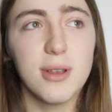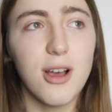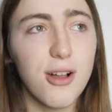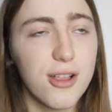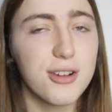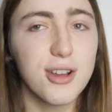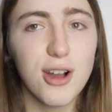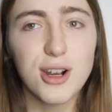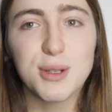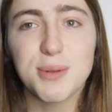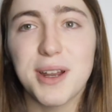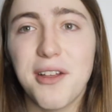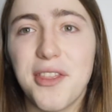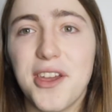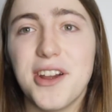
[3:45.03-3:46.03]
All her dogs were
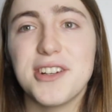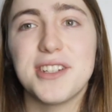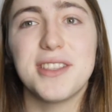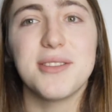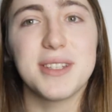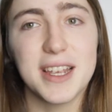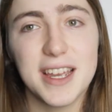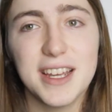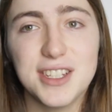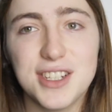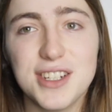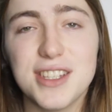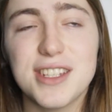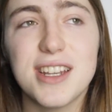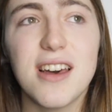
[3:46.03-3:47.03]
down there, and there was like a
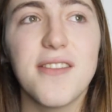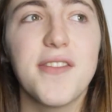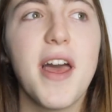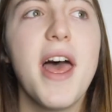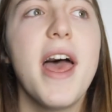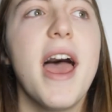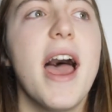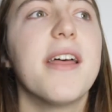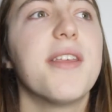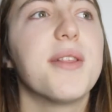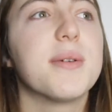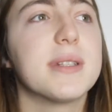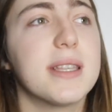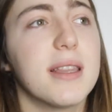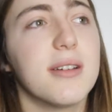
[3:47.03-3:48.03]
kitchen and stuff. And then
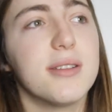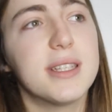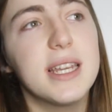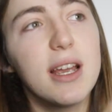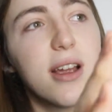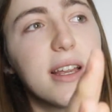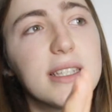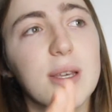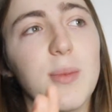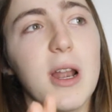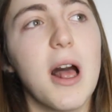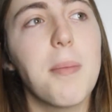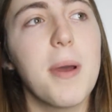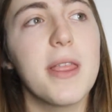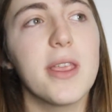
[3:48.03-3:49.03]
there was a little staircase that
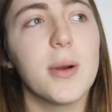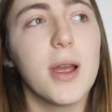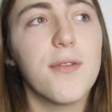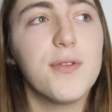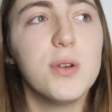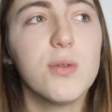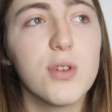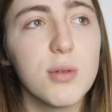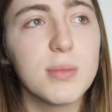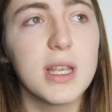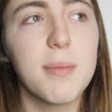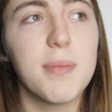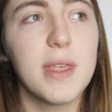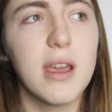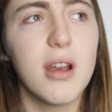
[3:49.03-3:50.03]
went up, and there were a few rooms
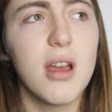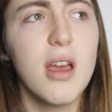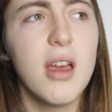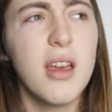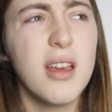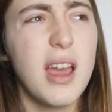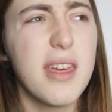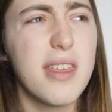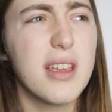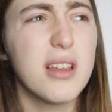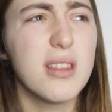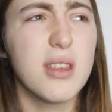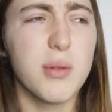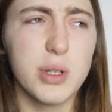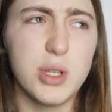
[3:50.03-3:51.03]
up there. I
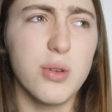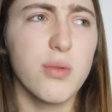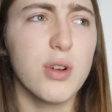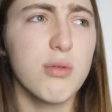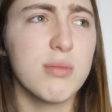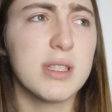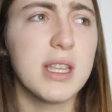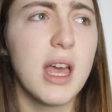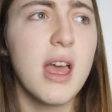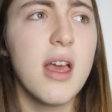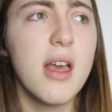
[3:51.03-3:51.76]
think there were 2 rooms.